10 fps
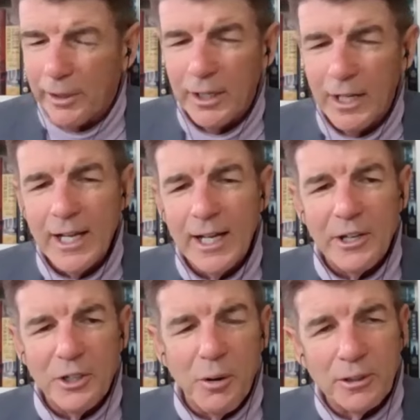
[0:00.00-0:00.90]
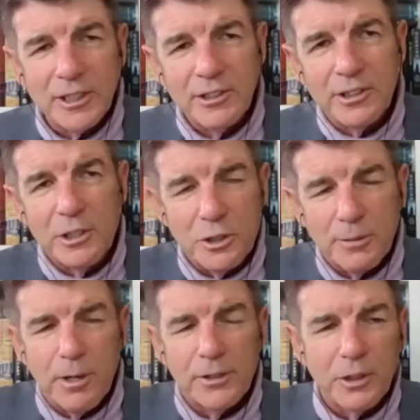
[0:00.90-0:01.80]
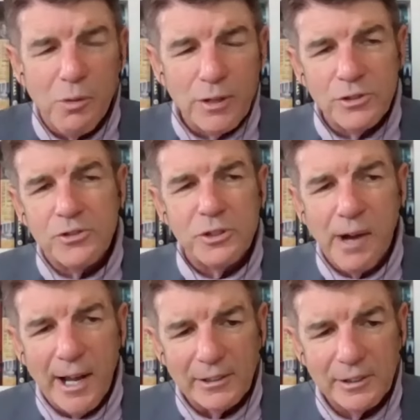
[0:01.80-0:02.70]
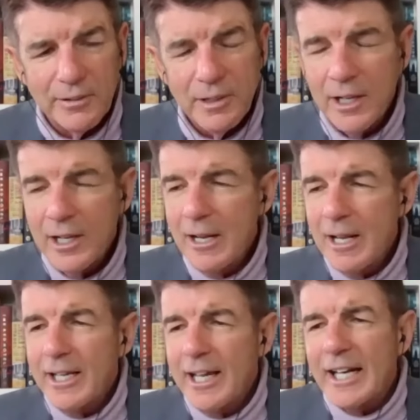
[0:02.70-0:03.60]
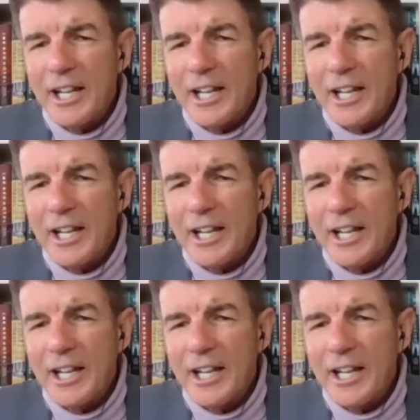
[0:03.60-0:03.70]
well. I know it's contingent upon the questions you ask. And